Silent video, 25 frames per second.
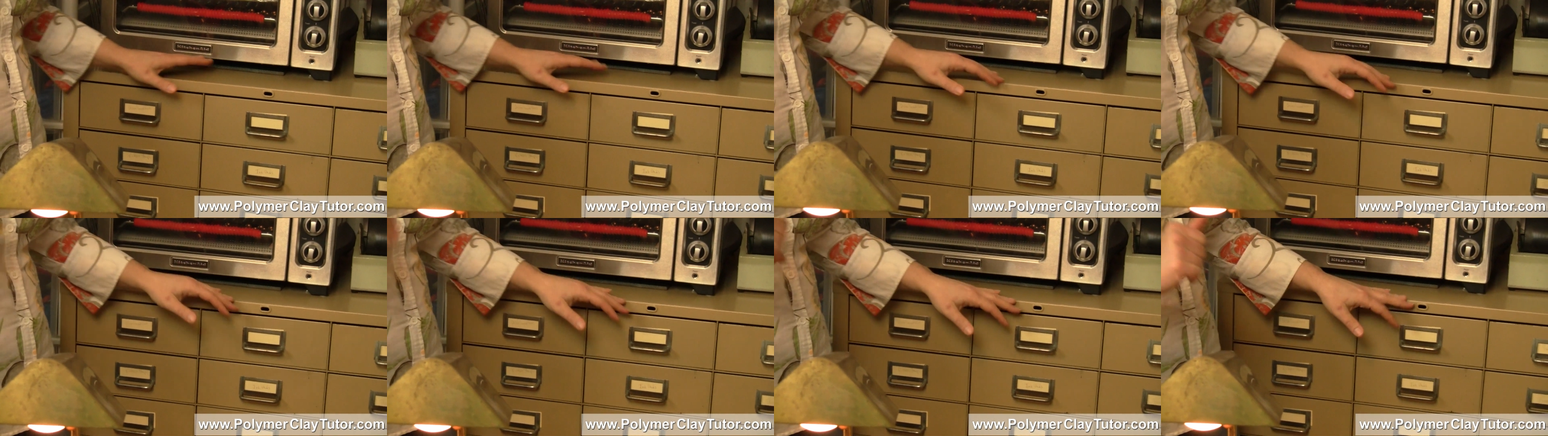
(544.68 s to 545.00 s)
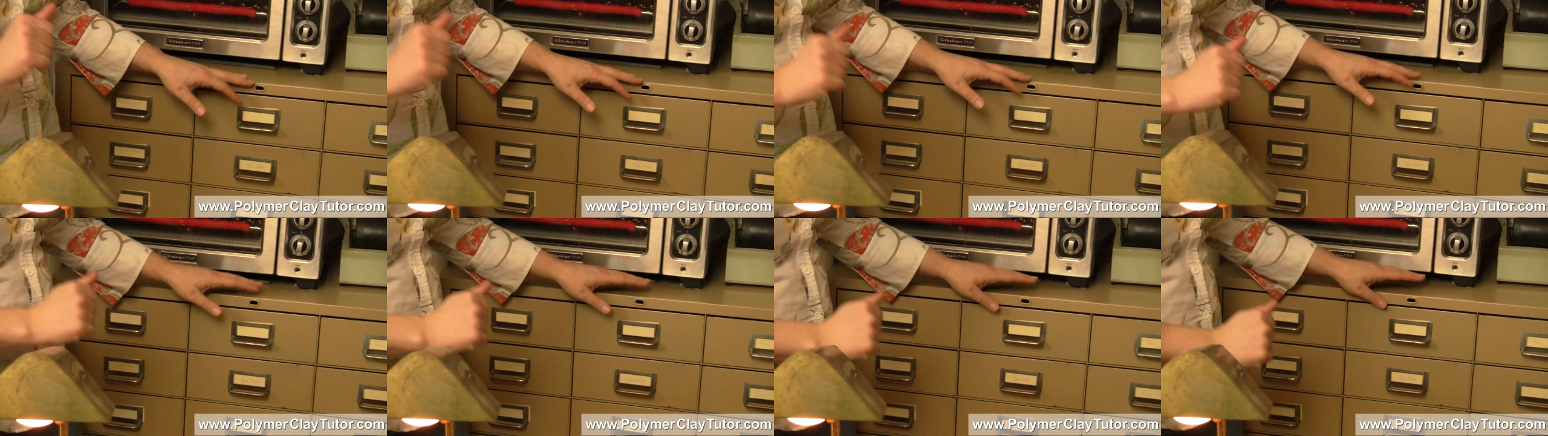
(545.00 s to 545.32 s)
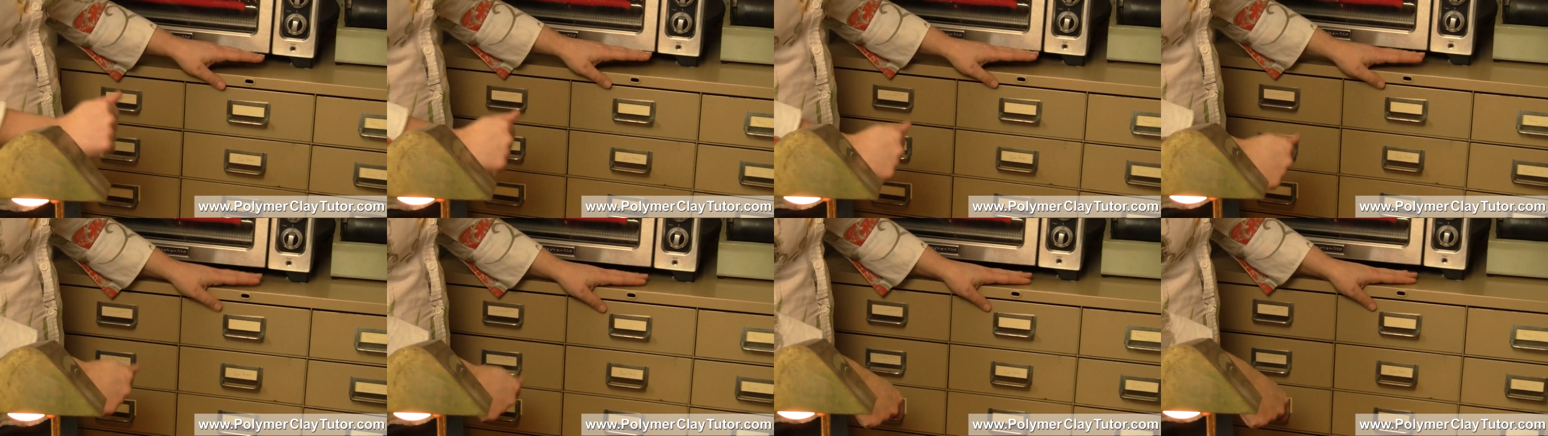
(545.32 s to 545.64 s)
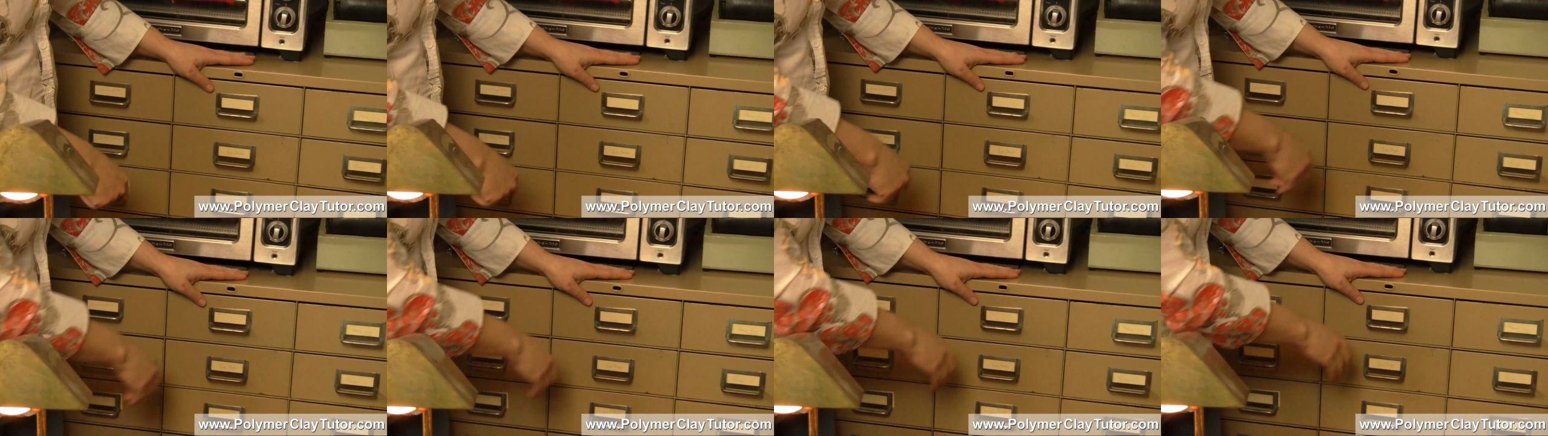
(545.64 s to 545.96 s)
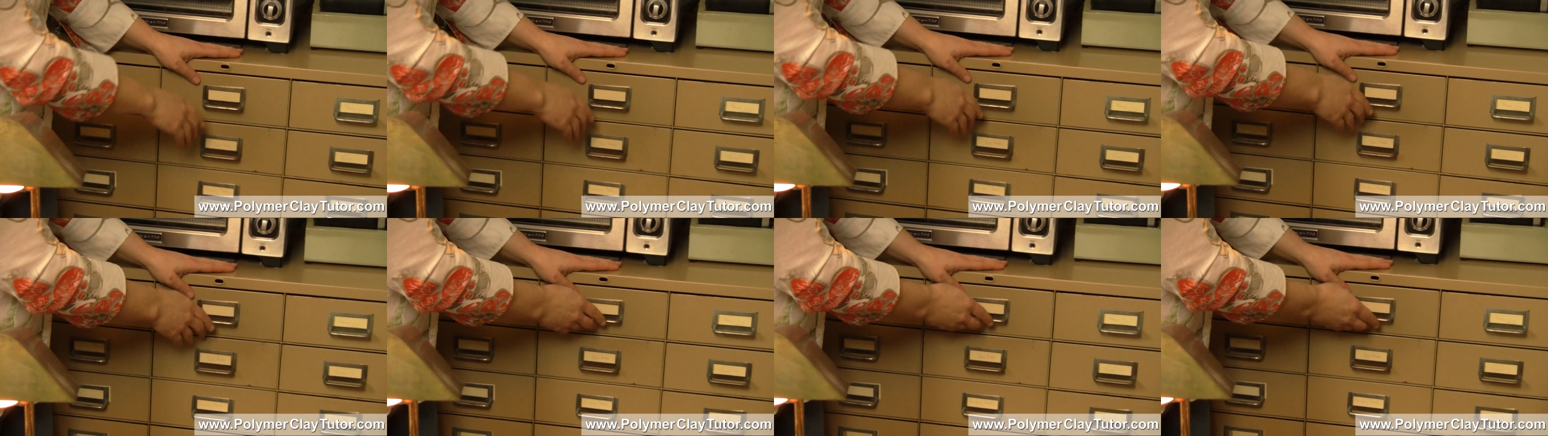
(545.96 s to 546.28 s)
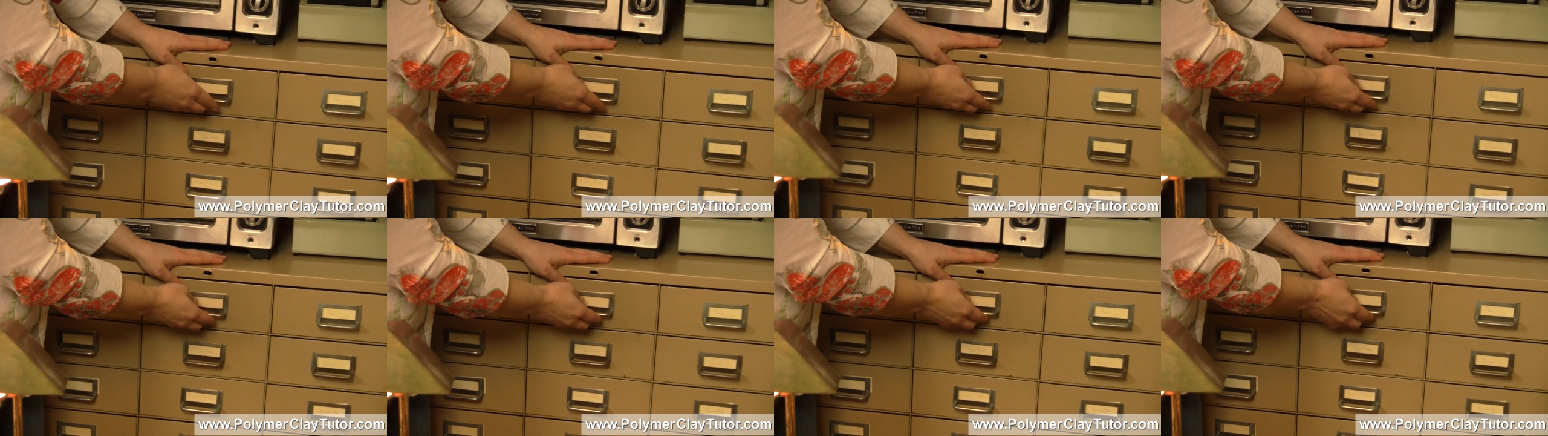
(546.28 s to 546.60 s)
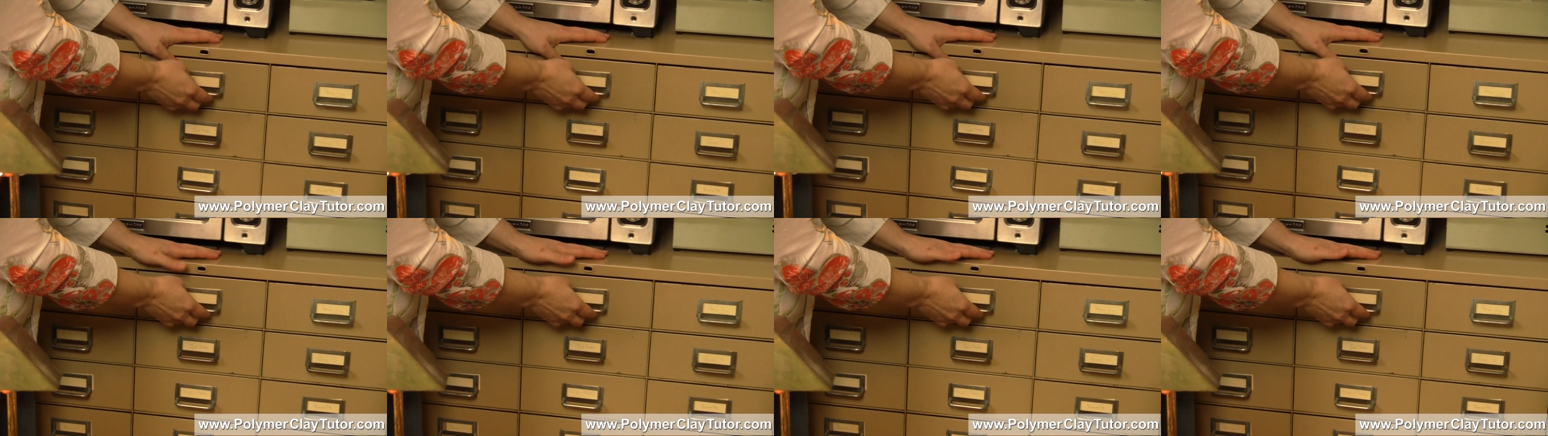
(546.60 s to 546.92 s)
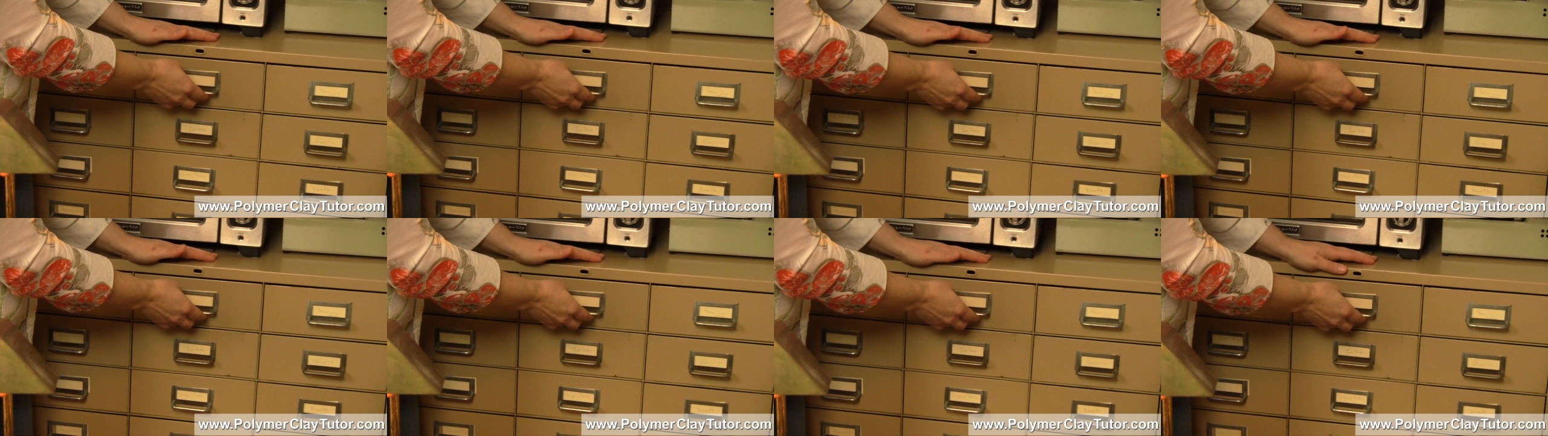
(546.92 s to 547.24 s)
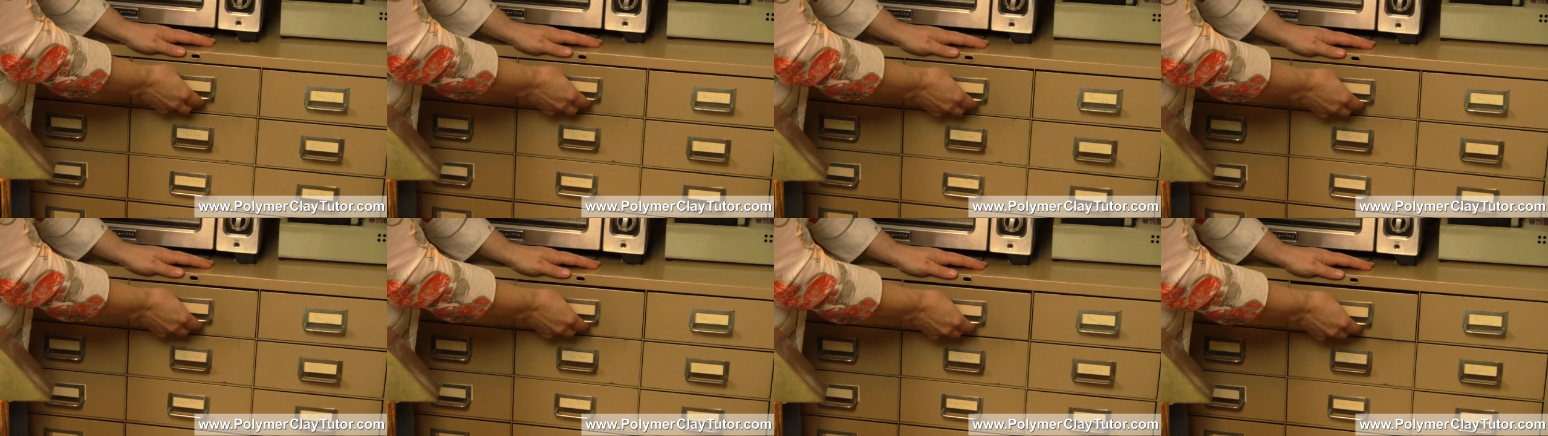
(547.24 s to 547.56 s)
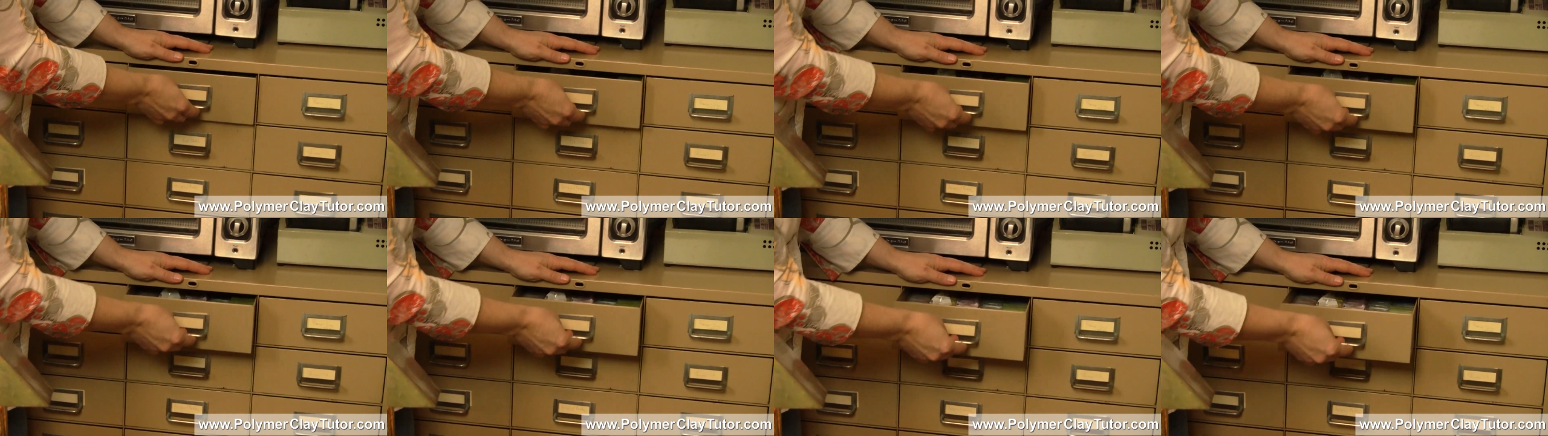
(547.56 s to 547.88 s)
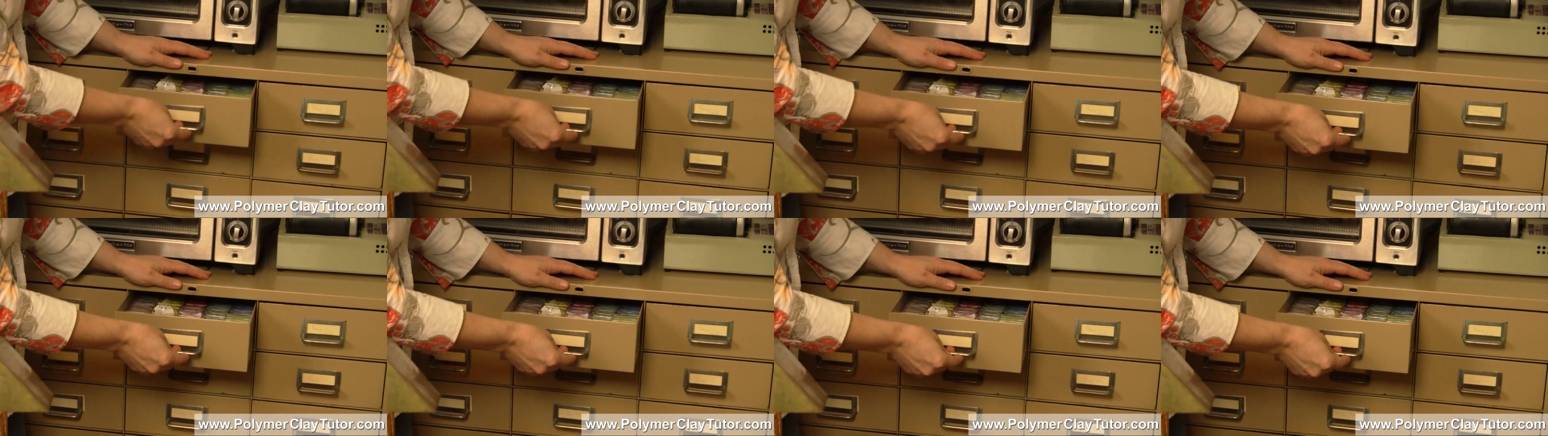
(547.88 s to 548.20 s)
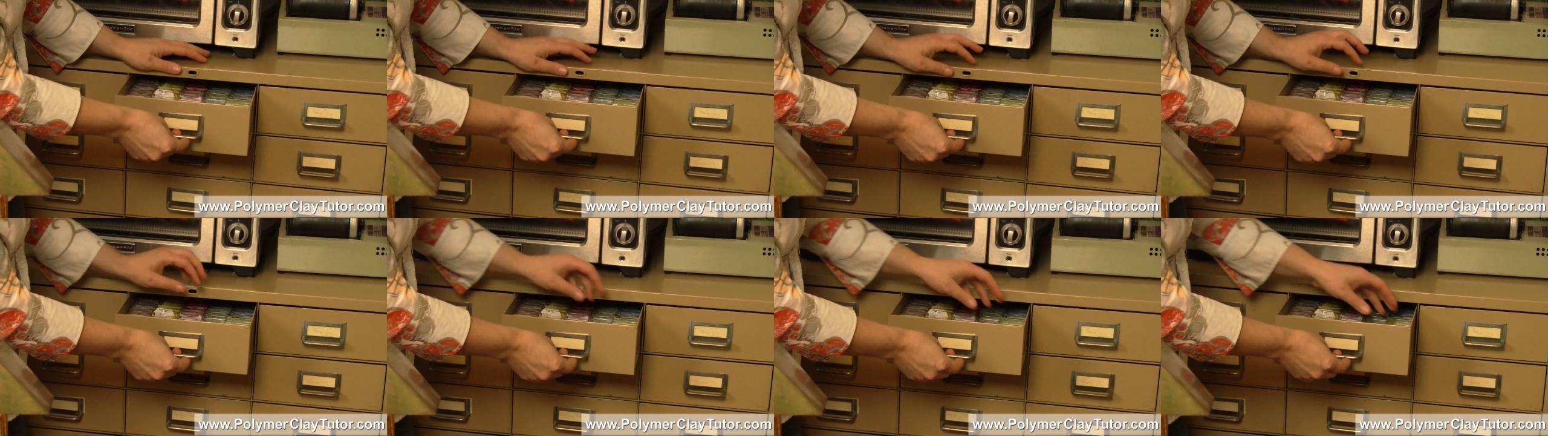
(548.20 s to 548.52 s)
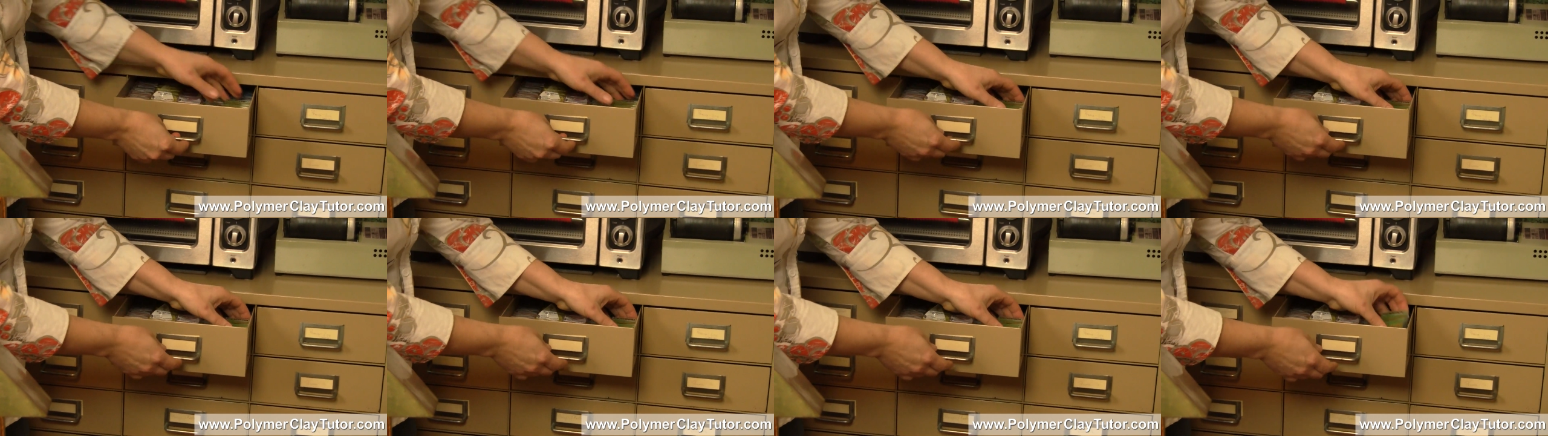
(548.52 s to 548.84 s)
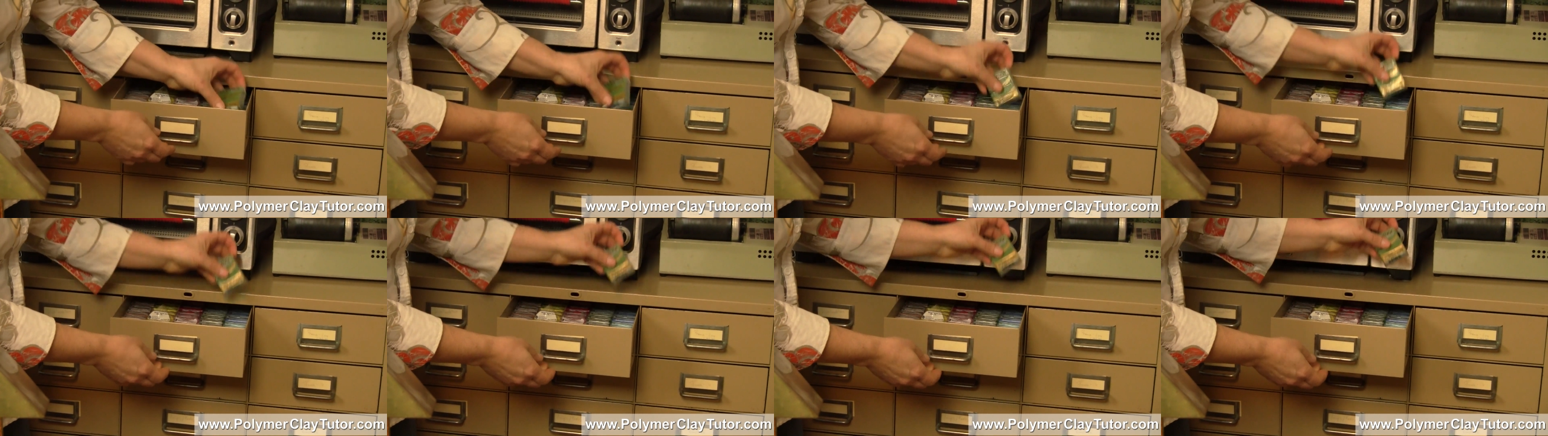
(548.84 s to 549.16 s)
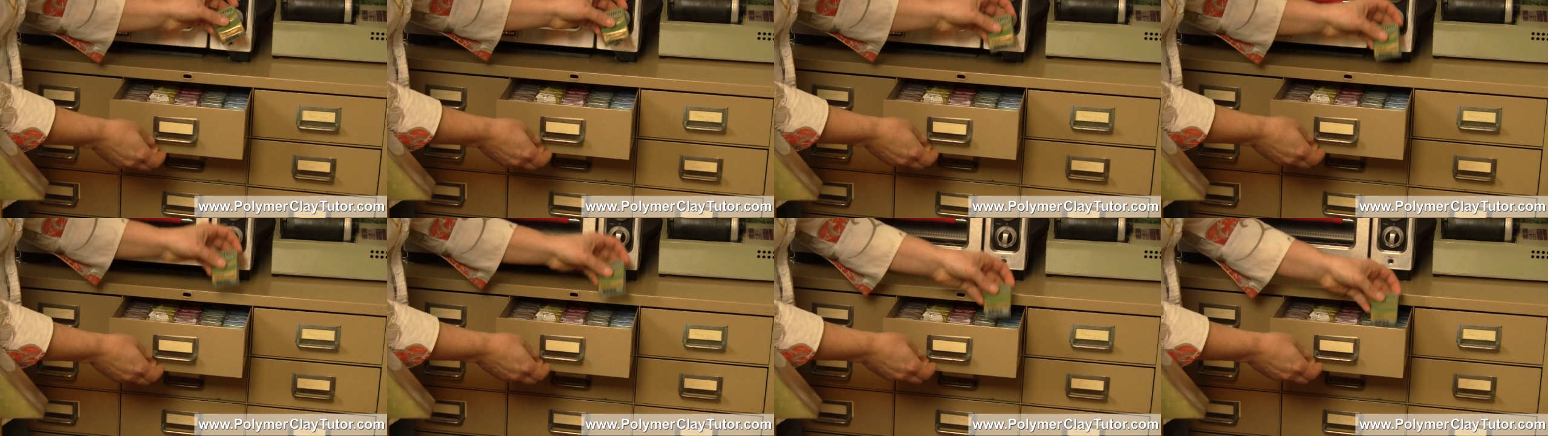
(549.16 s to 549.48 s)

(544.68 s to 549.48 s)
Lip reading: [unreadable: no face in view]